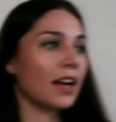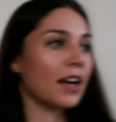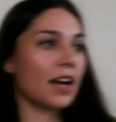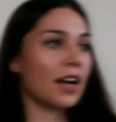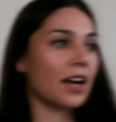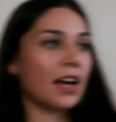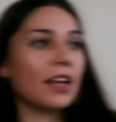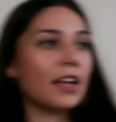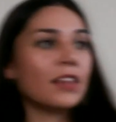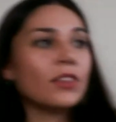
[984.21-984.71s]

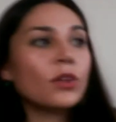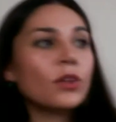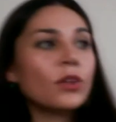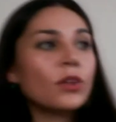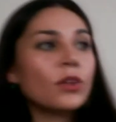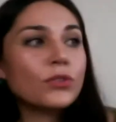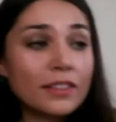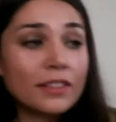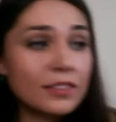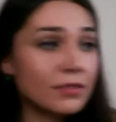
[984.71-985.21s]
Not
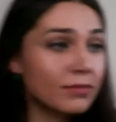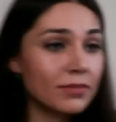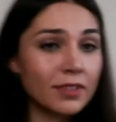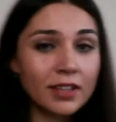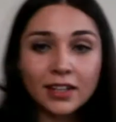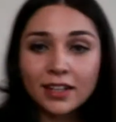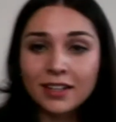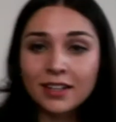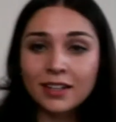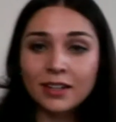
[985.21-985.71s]
yet.
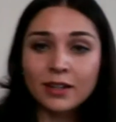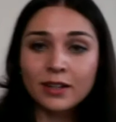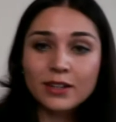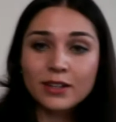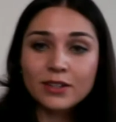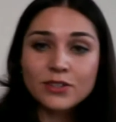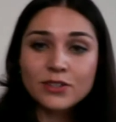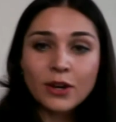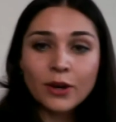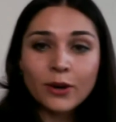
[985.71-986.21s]

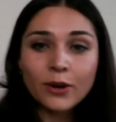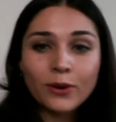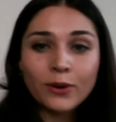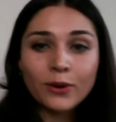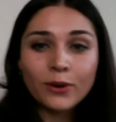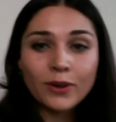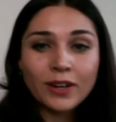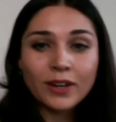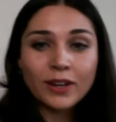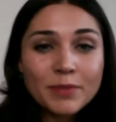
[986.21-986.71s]
So
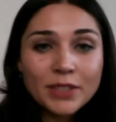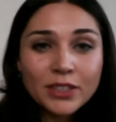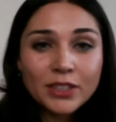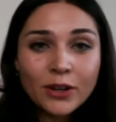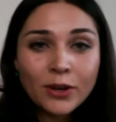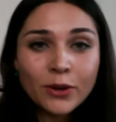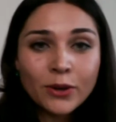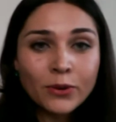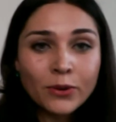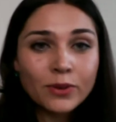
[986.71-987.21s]
let me
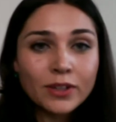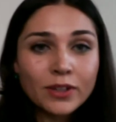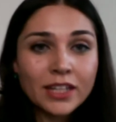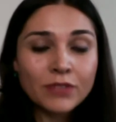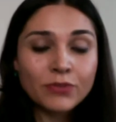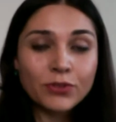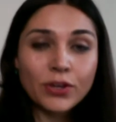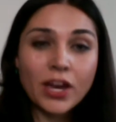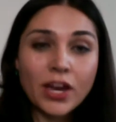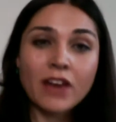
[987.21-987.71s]
know if
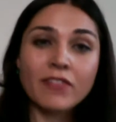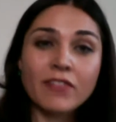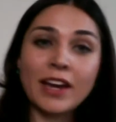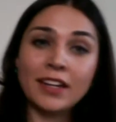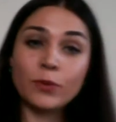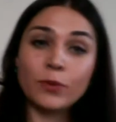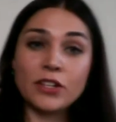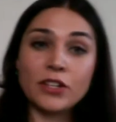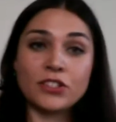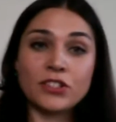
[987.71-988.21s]
you have any
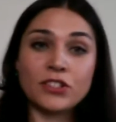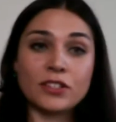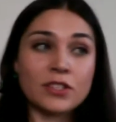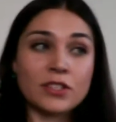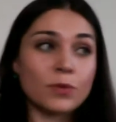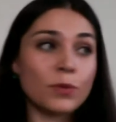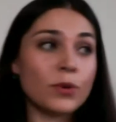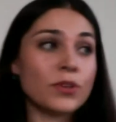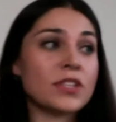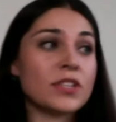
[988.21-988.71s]

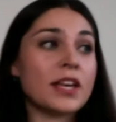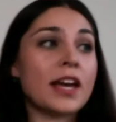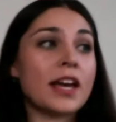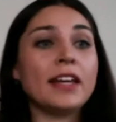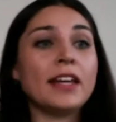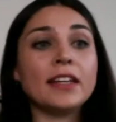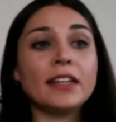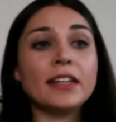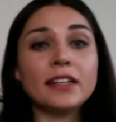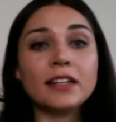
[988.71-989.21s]
questions. Was
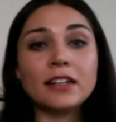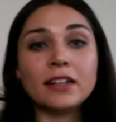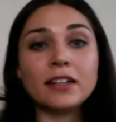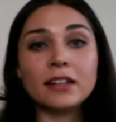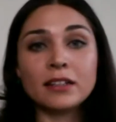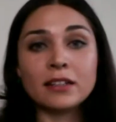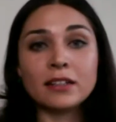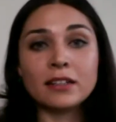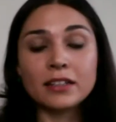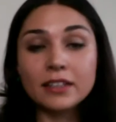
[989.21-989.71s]
I
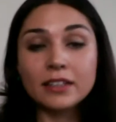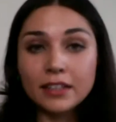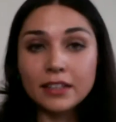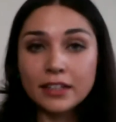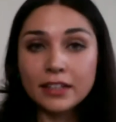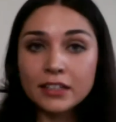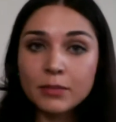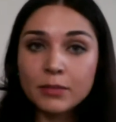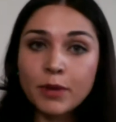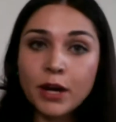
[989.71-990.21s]

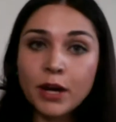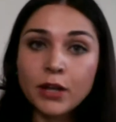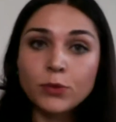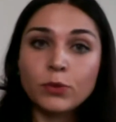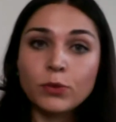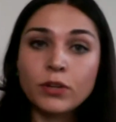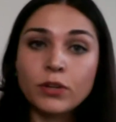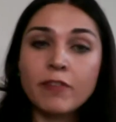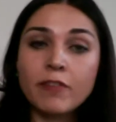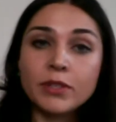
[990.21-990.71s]
clear about what
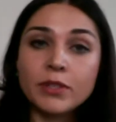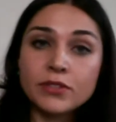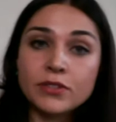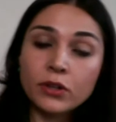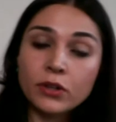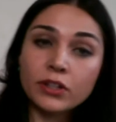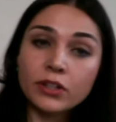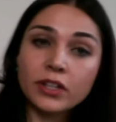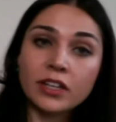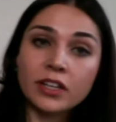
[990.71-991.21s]
I've been
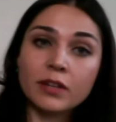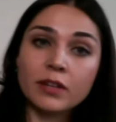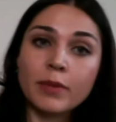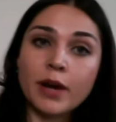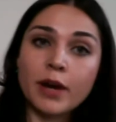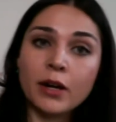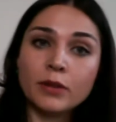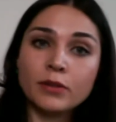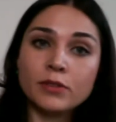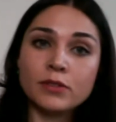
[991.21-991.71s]
talking
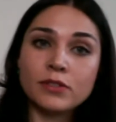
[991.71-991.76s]
about?